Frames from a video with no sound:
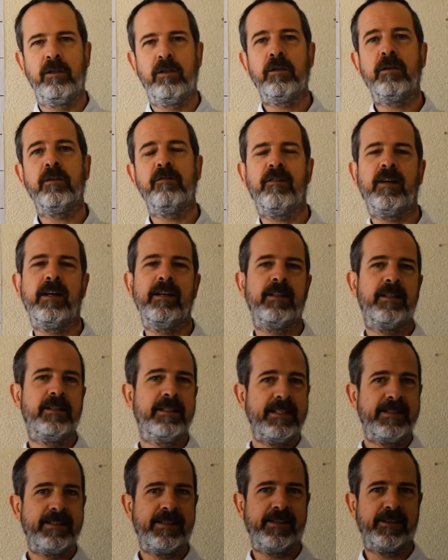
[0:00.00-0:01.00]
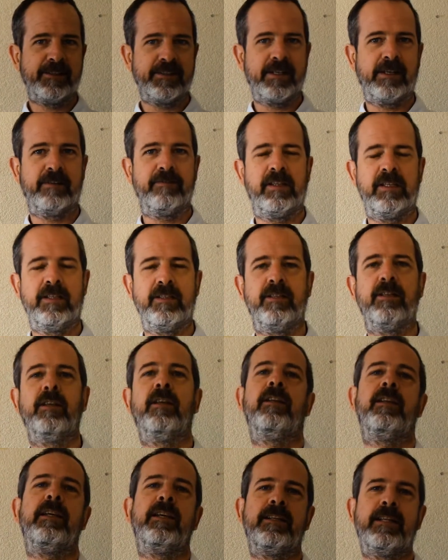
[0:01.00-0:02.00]
You can find the details of this
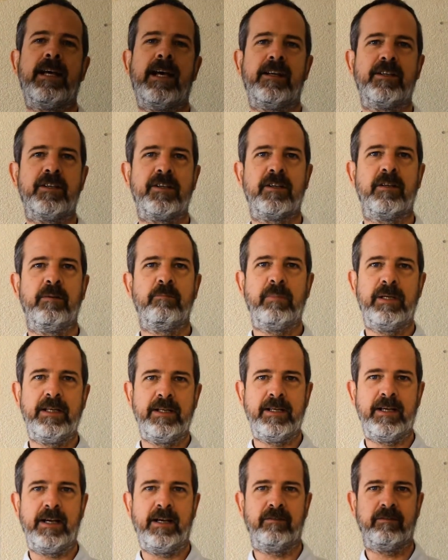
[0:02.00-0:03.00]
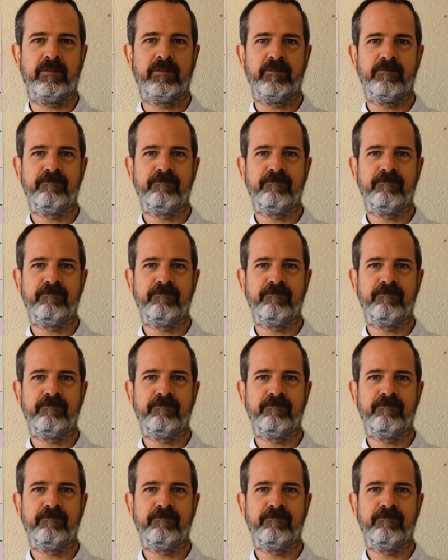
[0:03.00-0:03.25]
in the attached PDF.